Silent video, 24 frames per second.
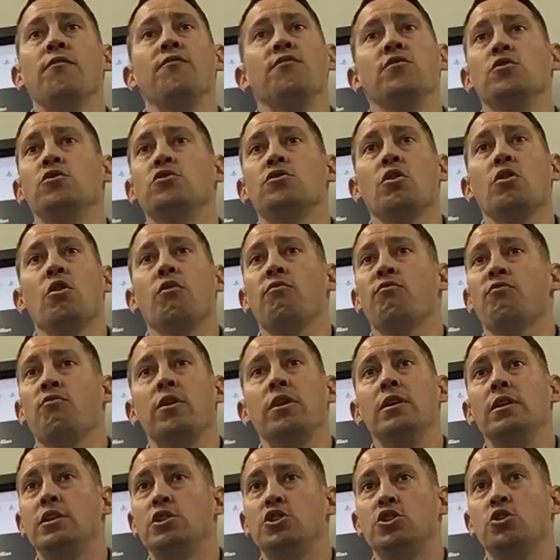if you so
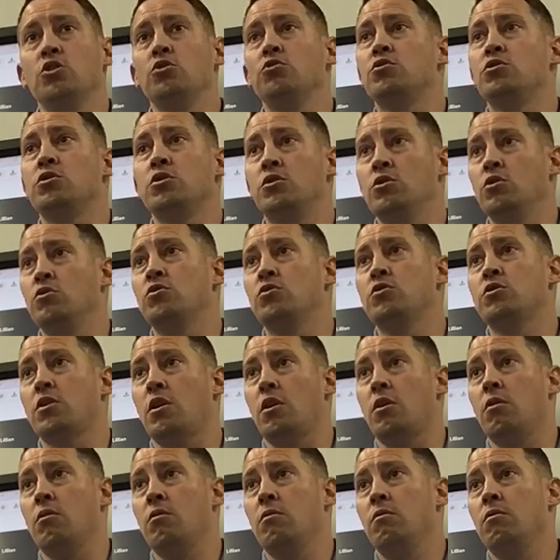freely choose to do
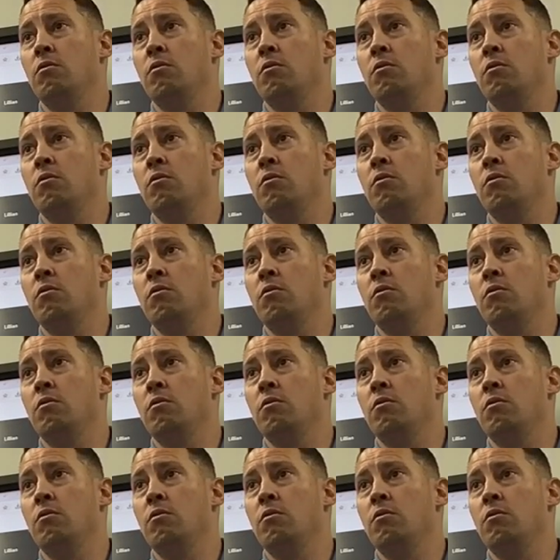so.